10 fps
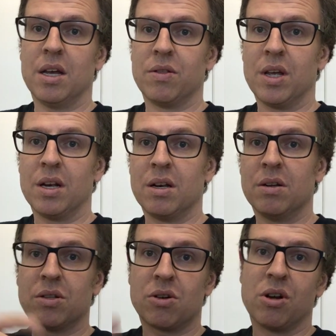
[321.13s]
and
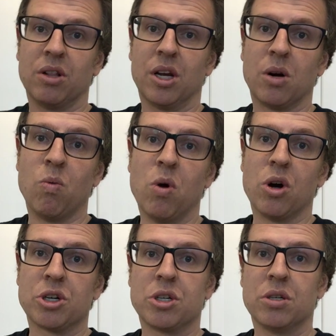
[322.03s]
then it's kind of like a
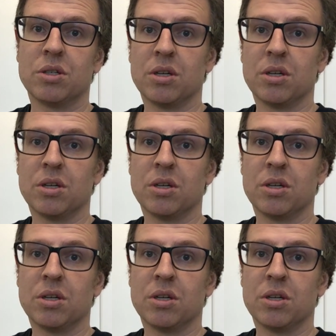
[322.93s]
wash.